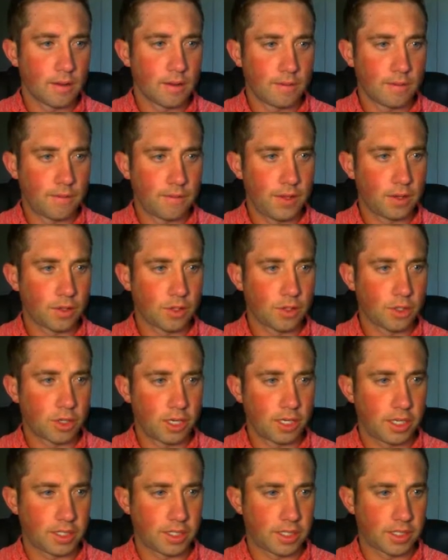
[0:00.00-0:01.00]

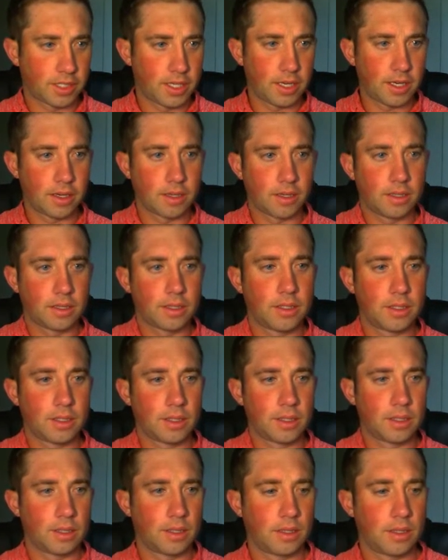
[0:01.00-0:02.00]
phenotrade scaled,
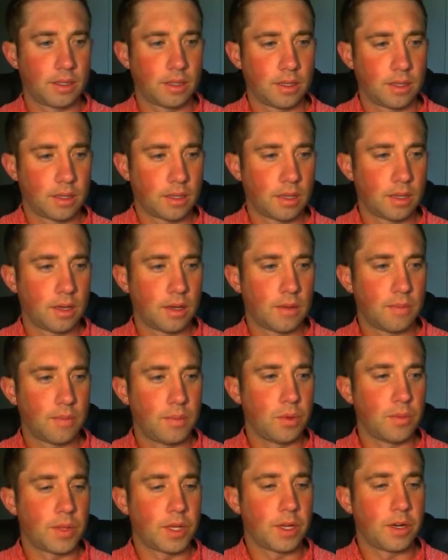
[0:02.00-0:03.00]

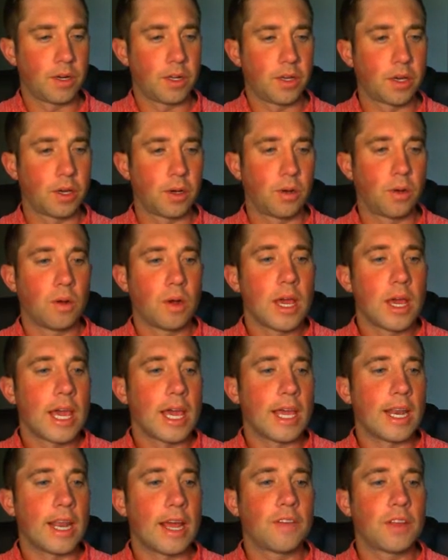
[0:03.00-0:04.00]
boom, there you go.
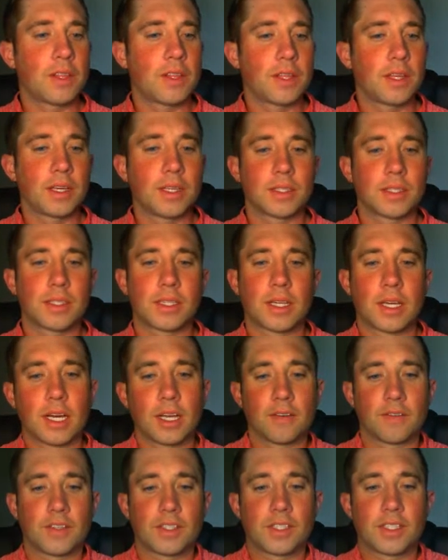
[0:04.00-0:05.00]
And everything's
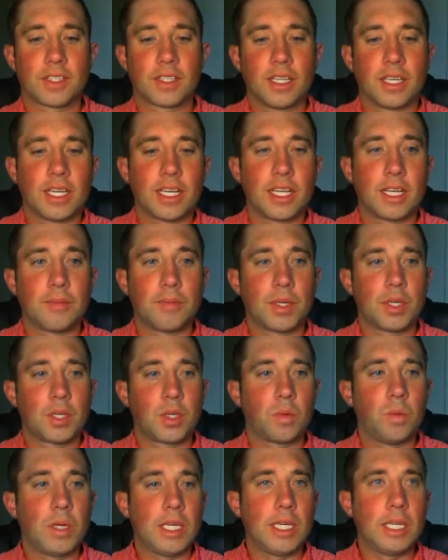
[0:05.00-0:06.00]
kind of slid in
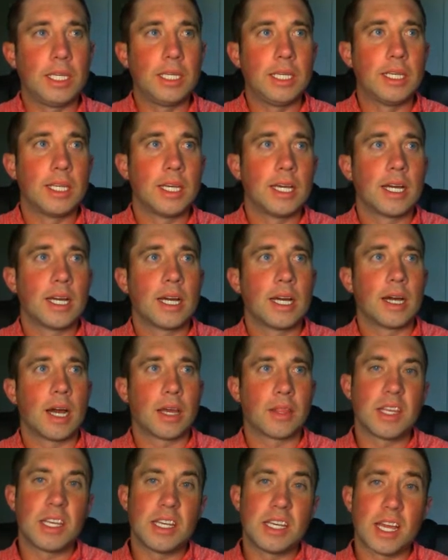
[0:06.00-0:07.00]
between, I
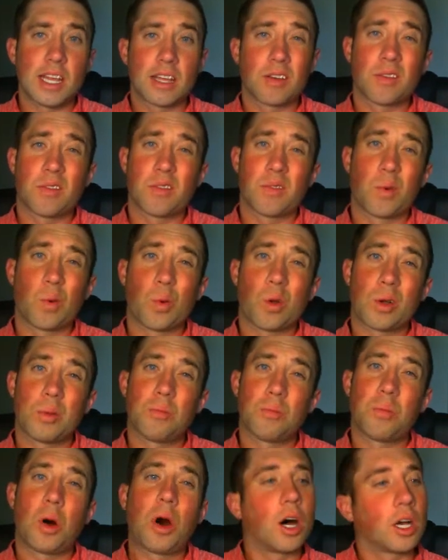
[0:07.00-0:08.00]
think, negative 4
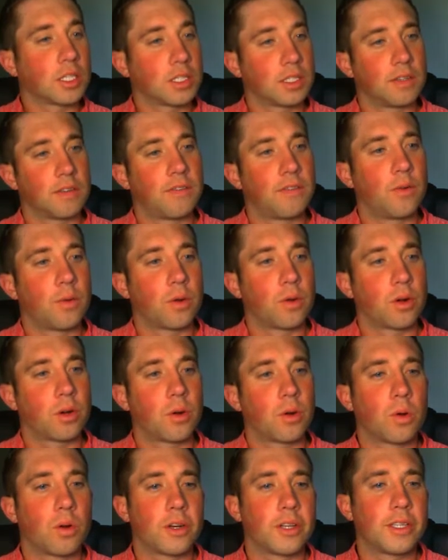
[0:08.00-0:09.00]
and positive 4
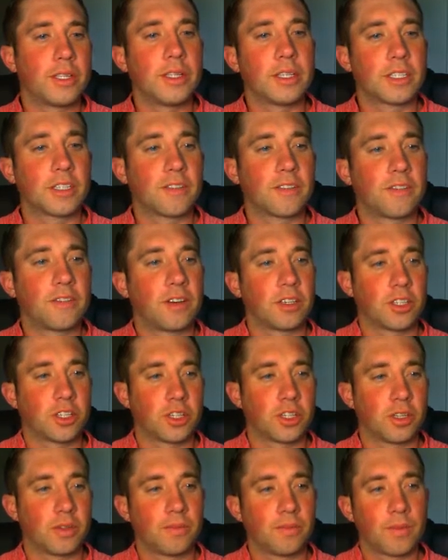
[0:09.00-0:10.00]
according to this
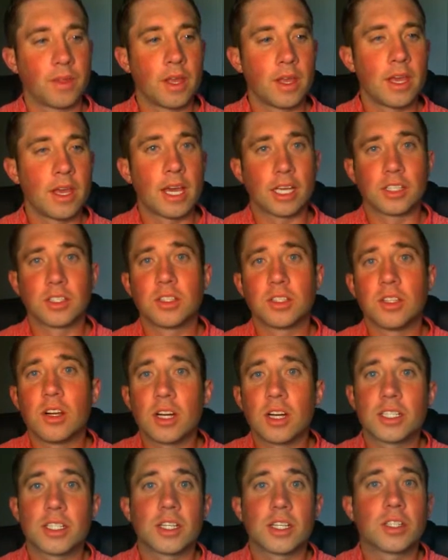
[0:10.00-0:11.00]
function as
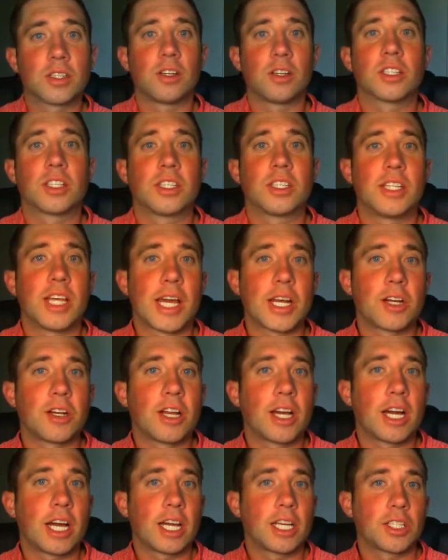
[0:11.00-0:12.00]
long as it's all
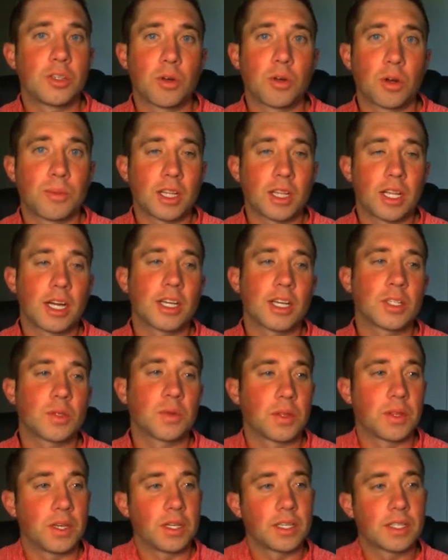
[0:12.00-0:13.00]
standardized, normalized
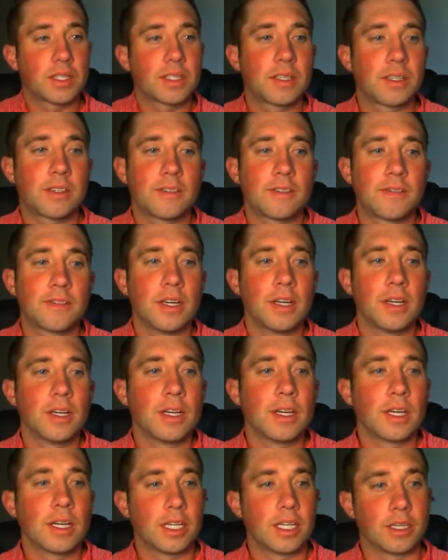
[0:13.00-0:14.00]
within itself,
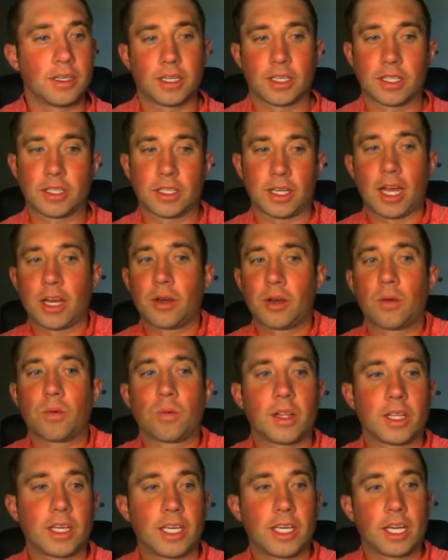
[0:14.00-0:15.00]
it does. I don't
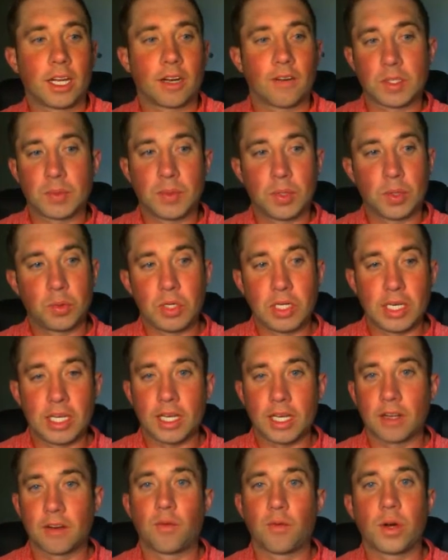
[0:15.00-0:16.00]
really care if it's between
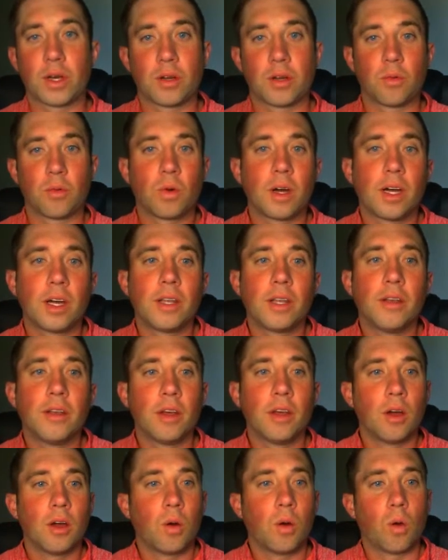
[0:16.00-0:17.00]
negative 1 and 1
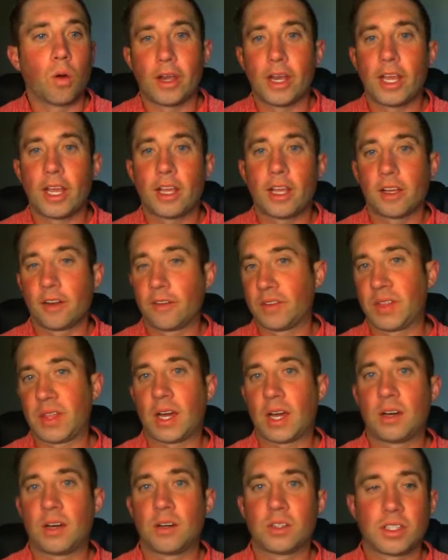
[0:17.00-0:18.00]
or negative
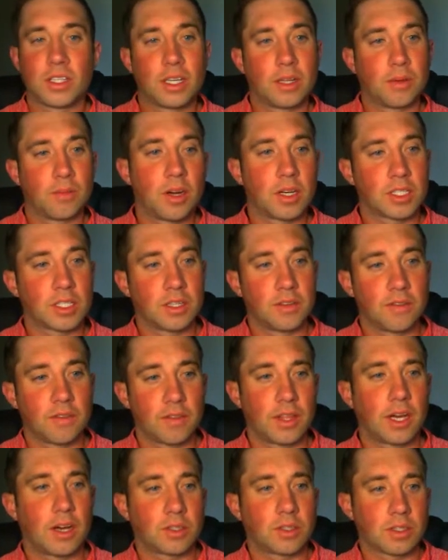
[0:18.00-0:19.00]
1,000 and thousand and
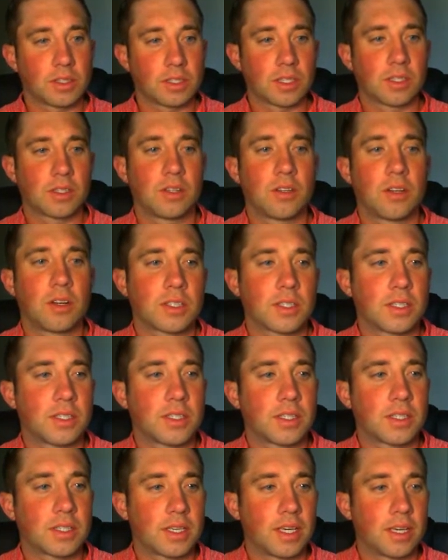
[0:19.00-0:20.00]
1,000s as long as
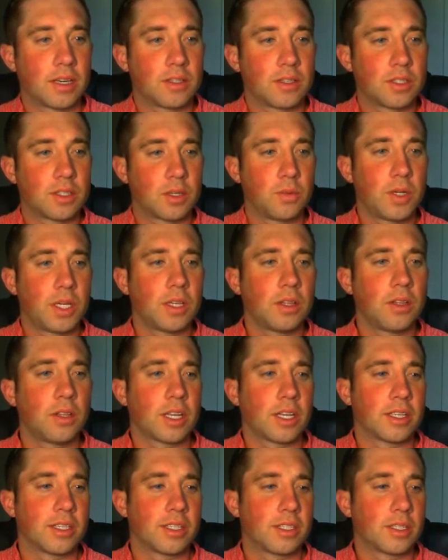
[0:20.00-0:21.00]
it's scaled. So we can look
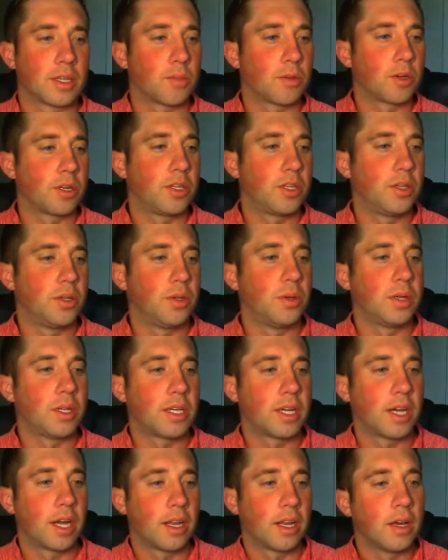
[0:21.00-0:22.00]
at a summary too and
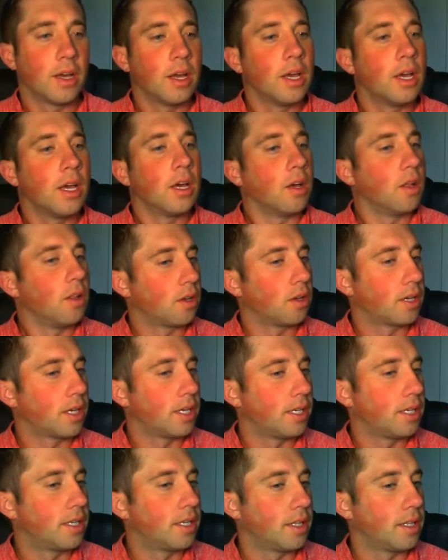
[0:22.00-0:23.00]
kind of look
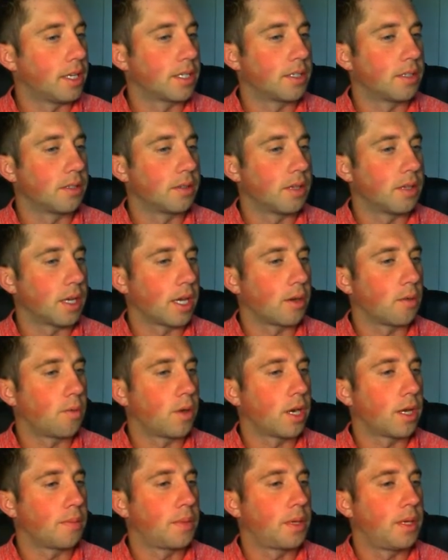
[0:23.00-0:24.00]
into this. And, and
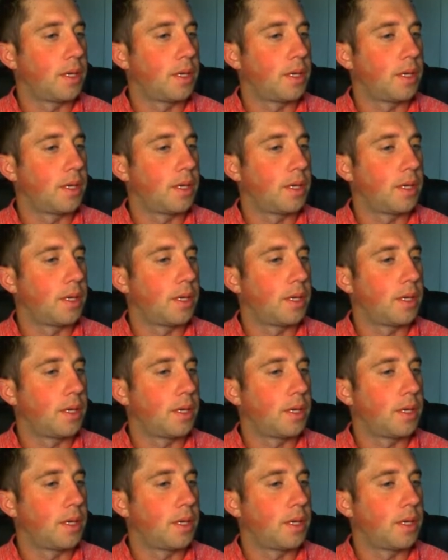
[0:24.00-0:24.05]
what I'm